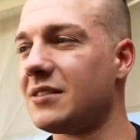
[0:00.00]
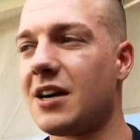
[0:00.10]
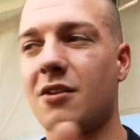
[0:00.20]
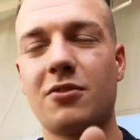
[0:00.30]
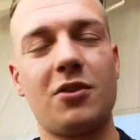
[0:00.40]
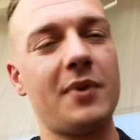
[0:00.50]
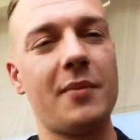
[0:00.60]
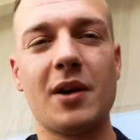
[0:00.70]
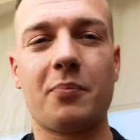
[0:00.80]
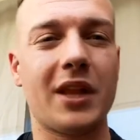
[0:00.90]
I don't know,
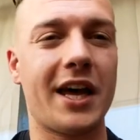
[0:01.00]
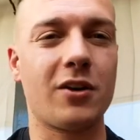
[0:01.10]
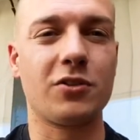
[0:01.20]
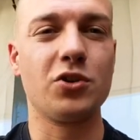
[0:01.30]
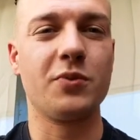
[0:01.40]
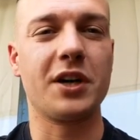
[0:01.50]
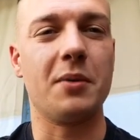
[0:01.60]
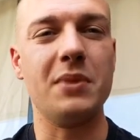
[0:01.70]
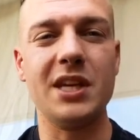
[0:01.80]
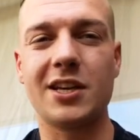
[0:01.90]
maybe I'm planning on doing a
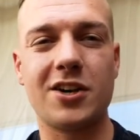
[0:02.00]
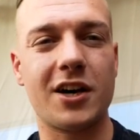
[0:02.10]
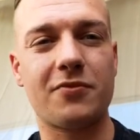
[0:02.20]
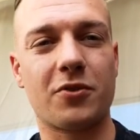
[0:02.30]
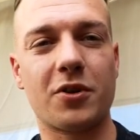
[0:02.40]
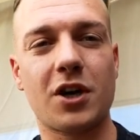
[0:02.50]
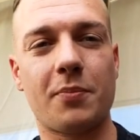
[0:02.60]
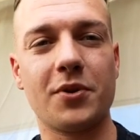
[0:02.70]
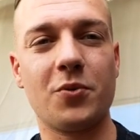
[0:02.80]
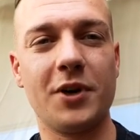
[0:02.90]
mini cut for a
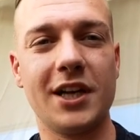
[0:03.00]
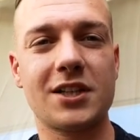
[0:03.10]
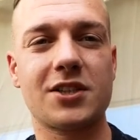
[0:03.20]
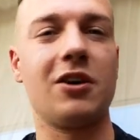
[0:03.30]
couple of weeks,